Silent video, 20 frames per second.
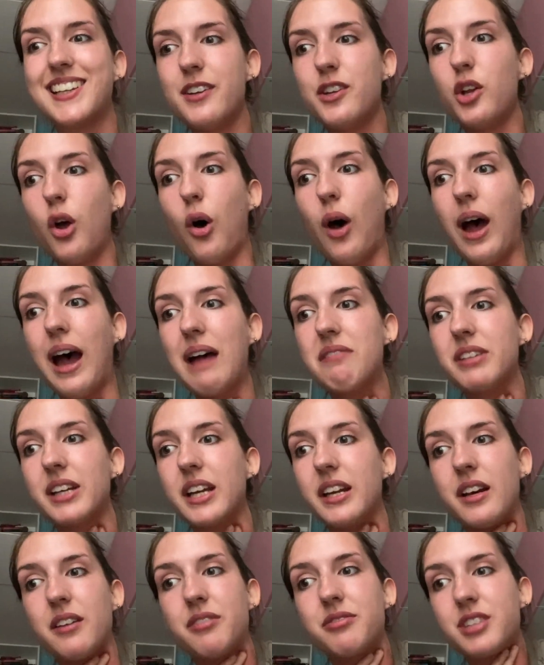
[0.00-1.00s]
not having
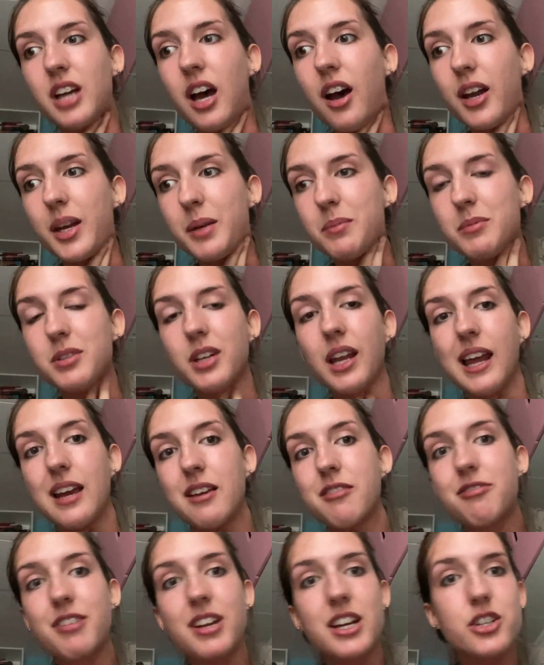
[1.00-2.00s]
enough time to like
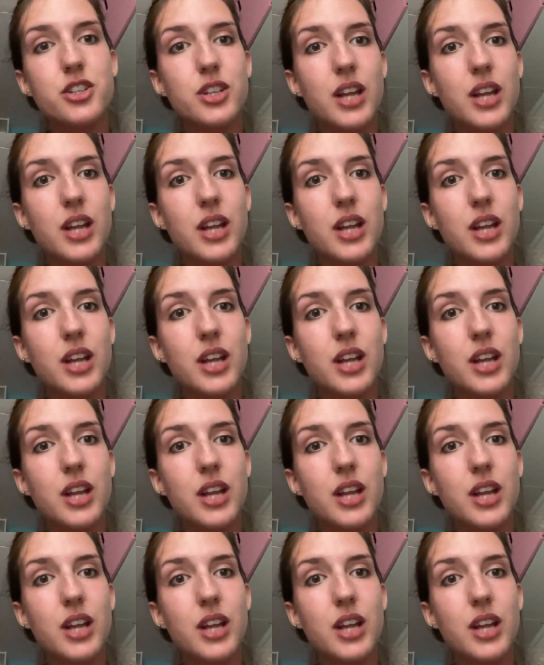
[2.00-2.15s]
finish